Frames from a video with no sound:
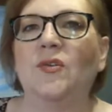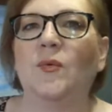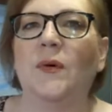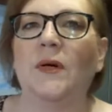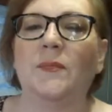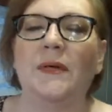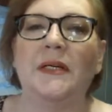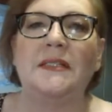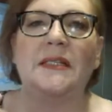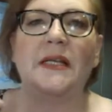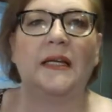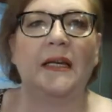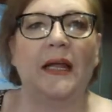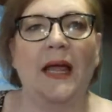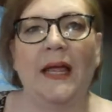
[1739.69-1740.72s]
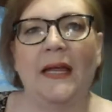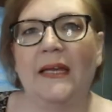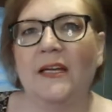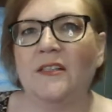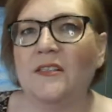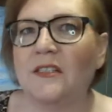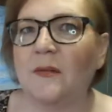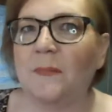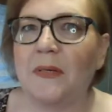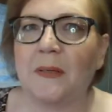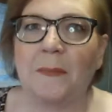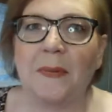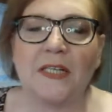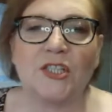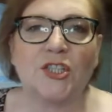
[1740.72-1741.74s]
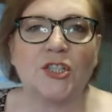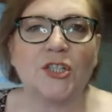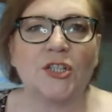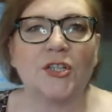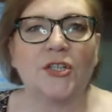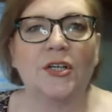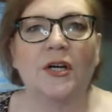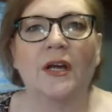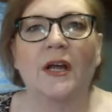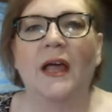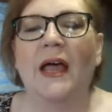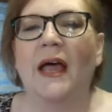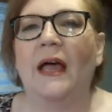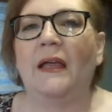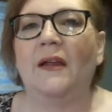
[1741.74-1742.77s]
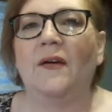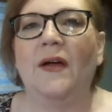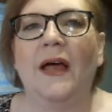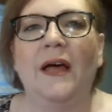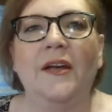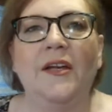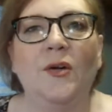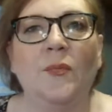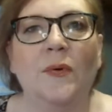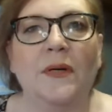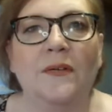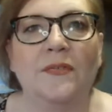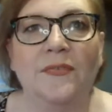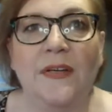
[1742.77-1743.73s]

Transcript: To where we said, hey, here's the big picture you know, how do you want to